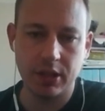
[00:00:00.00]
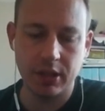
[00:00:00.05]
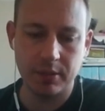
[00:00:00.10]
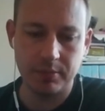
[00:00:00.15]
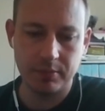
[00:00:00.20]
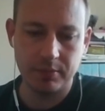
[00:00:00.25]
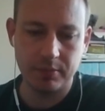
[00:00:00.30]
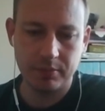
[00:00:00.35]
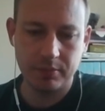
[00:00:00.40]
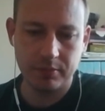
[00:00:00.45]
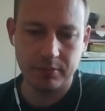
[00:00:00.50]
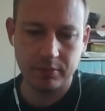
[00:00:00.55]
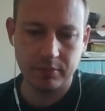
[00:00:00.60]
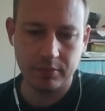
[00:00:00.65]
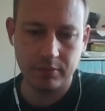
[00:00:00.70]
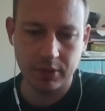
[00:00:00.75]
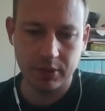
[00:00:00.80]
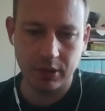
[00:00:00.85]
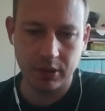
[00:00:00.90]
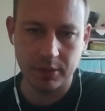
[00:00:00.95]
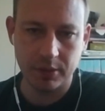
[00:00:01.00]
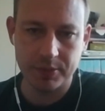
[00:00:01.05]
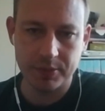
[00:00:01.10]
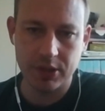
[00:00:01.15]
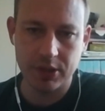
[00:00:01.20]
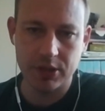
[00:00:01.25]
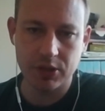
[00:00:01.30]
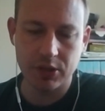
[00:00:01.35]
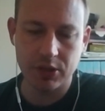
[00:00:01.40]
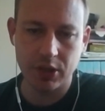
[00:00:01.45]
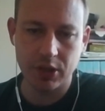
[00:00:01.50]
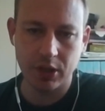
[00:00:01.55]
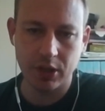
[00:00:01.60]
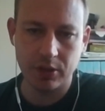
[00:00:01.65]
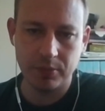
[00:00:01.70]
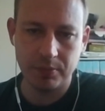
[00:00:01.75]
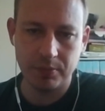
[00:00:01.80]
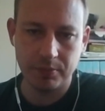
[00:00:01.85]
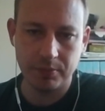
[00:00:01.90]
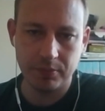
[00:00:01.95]
Colm, since, you
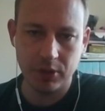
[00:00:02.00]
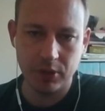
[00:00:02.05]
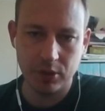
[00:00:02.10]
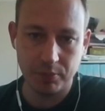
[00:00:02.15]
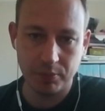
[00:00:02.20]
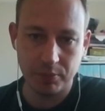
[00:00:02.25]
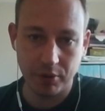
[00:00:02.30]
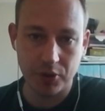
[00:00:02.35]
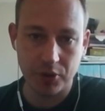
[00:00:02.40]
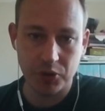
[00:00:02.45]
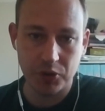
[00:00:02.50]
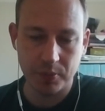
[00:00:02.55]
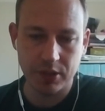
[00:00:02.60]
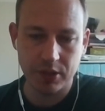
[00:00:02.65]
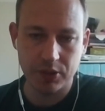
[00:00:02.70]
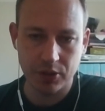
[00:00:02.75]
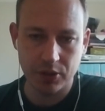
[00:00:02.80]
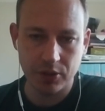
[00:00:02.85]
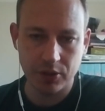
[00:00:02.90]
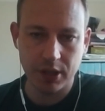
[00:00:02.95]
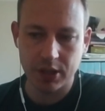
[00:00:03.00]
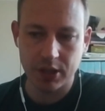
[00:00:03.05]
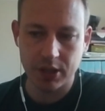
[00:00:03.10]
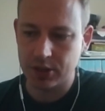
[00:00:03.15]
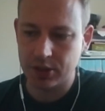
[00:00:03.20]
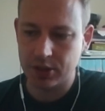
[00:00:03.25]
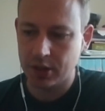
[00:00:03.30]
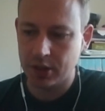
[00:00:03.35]
know, you approached me to do this.